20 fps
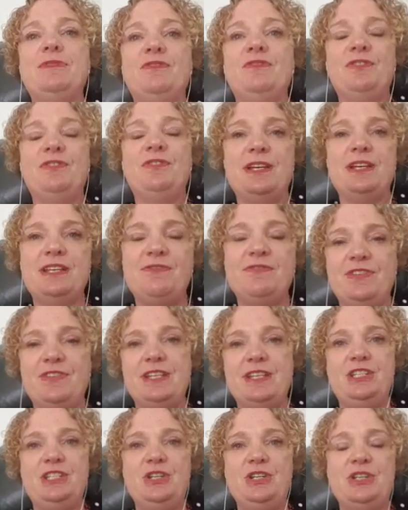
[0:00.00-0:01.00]

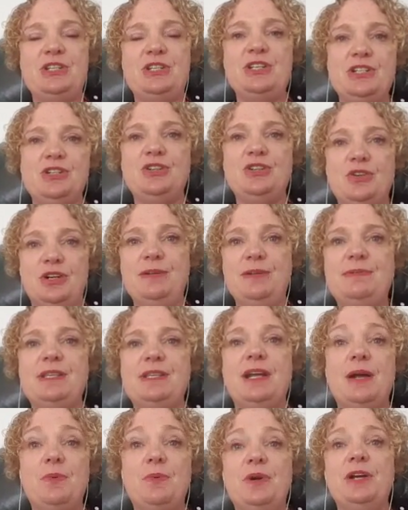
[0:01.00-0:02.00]
for certain groups that
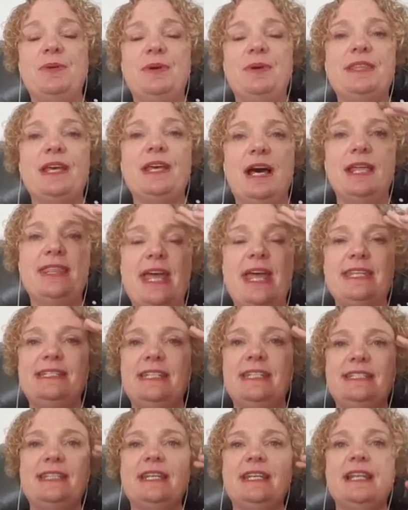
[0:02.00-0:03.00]
I work with, that's
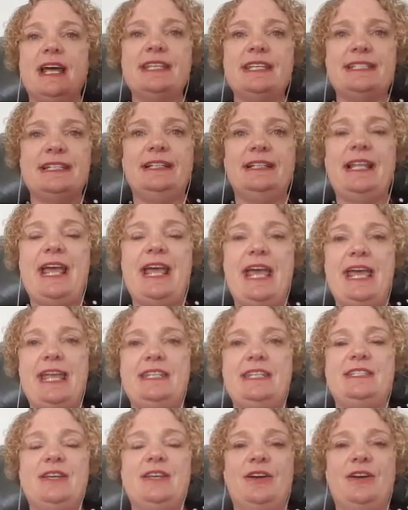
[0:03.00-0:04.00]
just a nice little
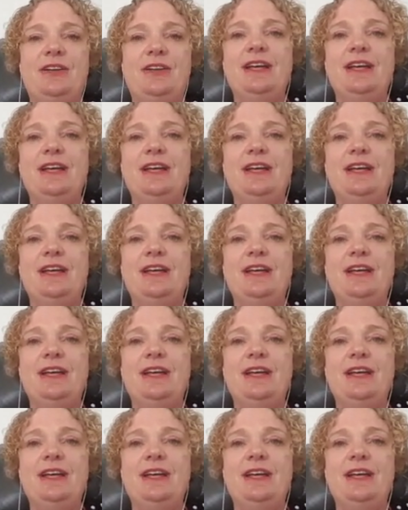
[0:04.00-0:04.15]
ad. So,